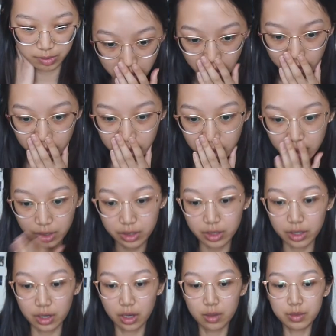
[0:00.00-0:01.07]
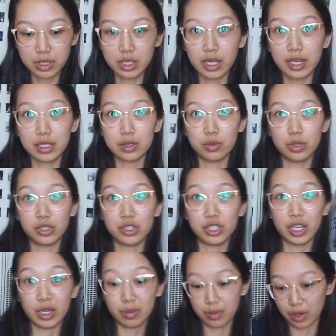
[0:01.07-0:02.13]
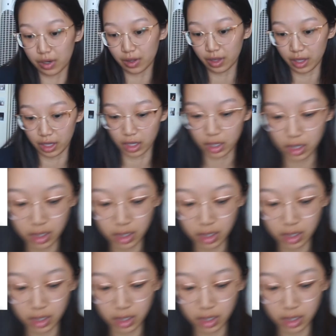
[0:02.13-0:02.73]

How long are your arms and legs, and what shape are they?